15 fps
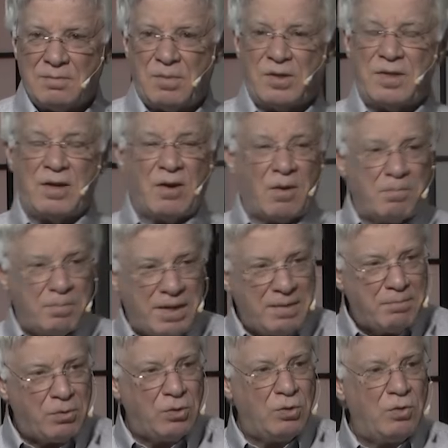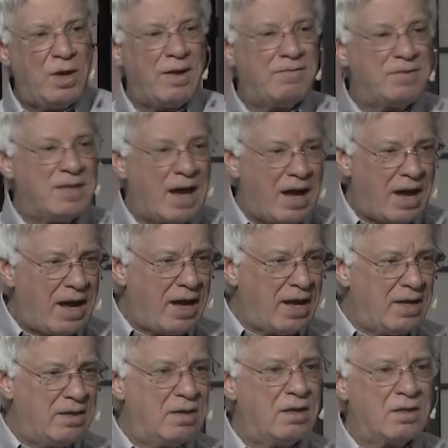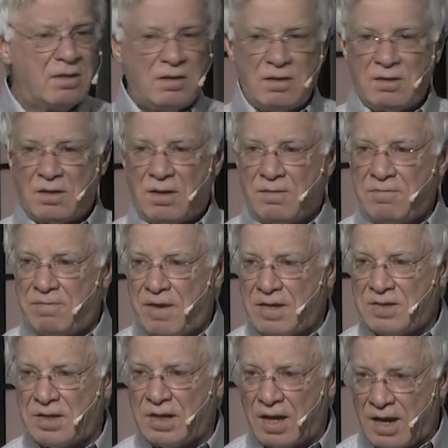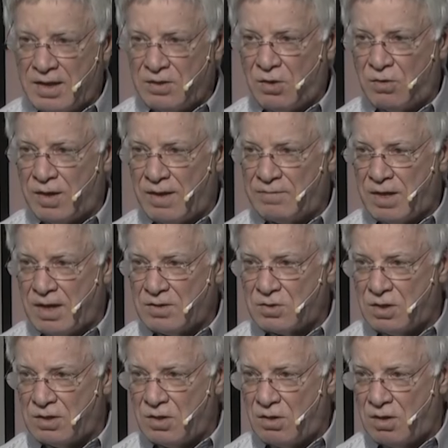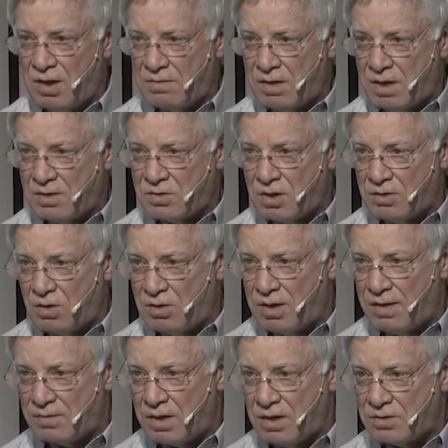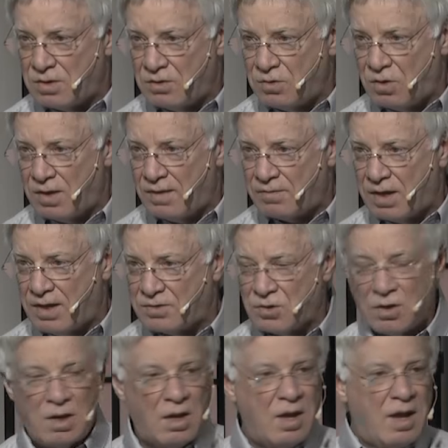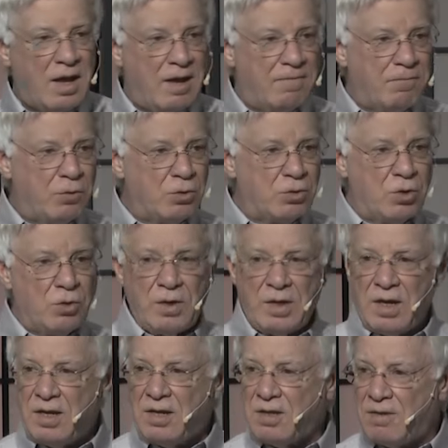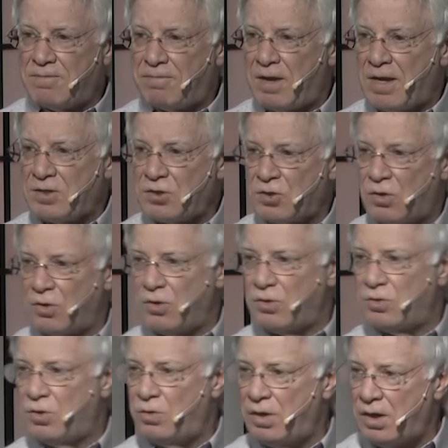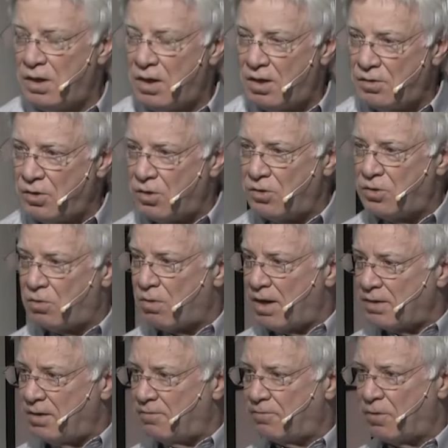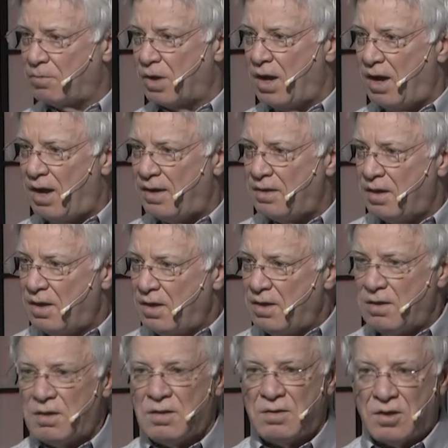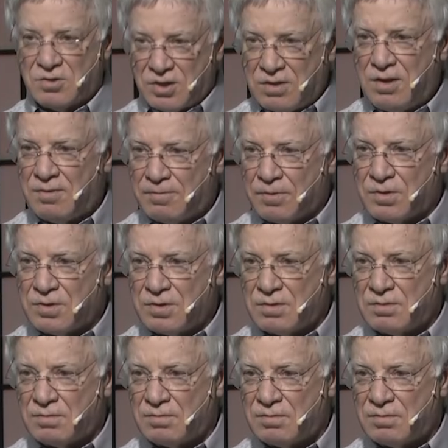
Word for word: but there are people who have died confessing, I don't have cancer, I don't have cancer, I don't have cancer, I don't have cancer. If you're doing it in the flesh or you're doing it under a directive from God, there's a difference.